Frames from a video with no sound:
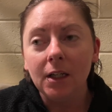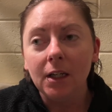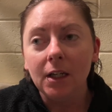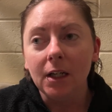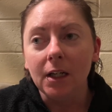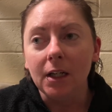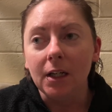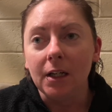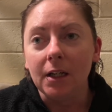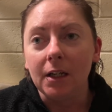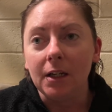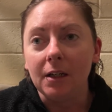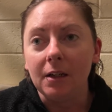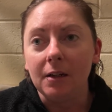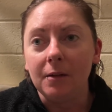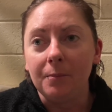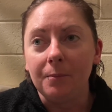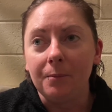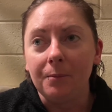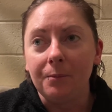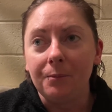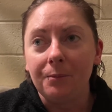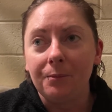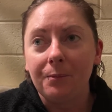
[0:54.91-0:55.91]
I
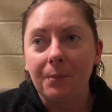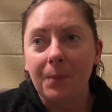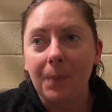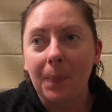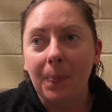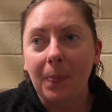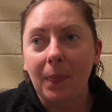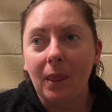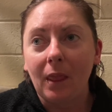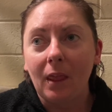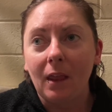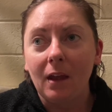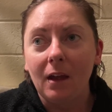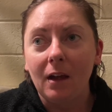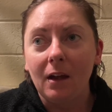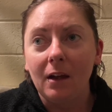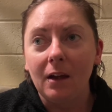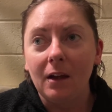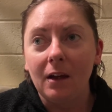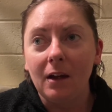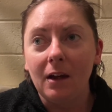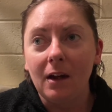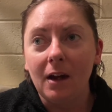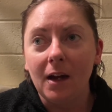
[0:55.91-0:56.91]

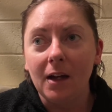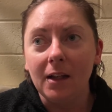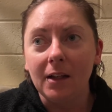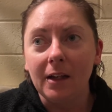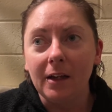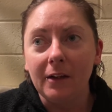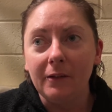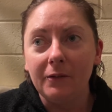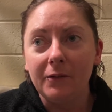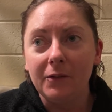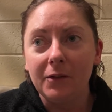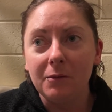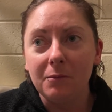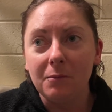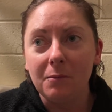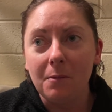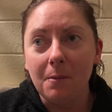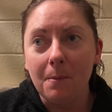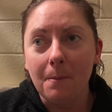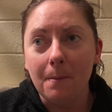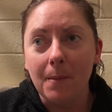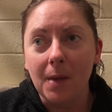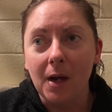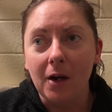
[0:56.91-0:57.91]
left
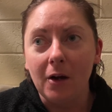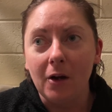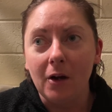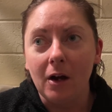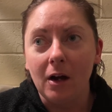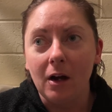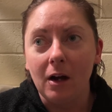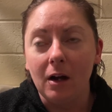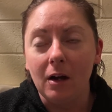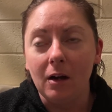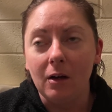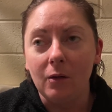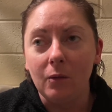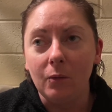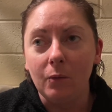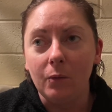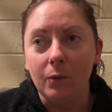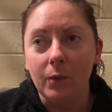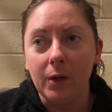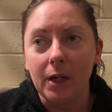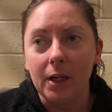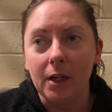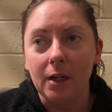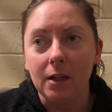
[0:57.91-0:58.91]
Mayo Hut
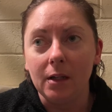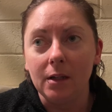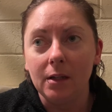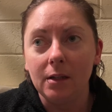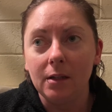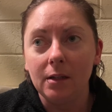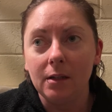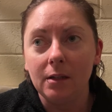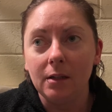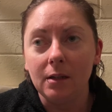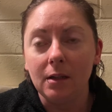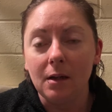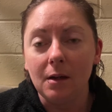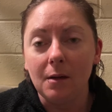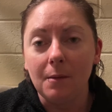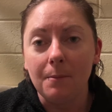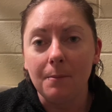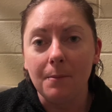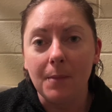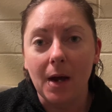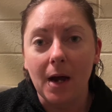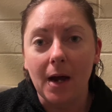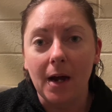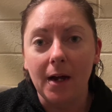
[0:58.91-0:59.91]
with
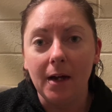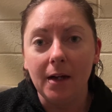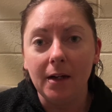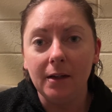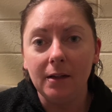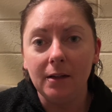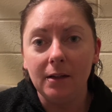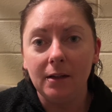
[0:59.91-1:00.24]
Matt,